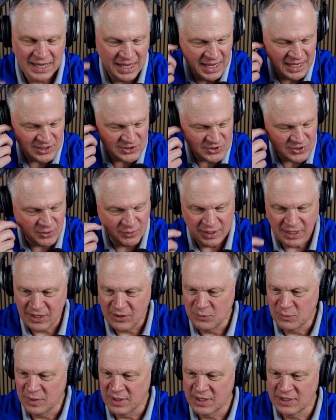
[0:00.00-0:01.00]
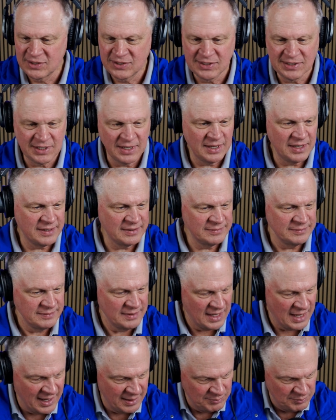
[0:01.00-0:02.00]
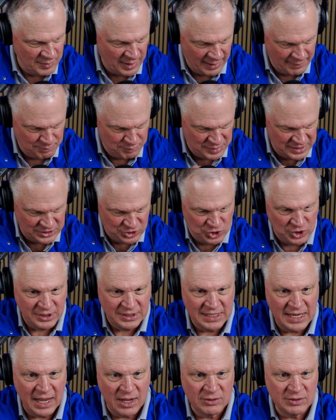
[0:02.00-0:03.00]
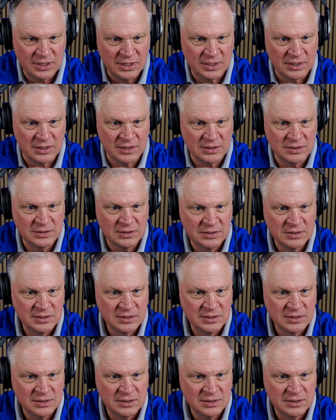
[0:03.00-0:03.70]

And so he was, I'm pitching downhill,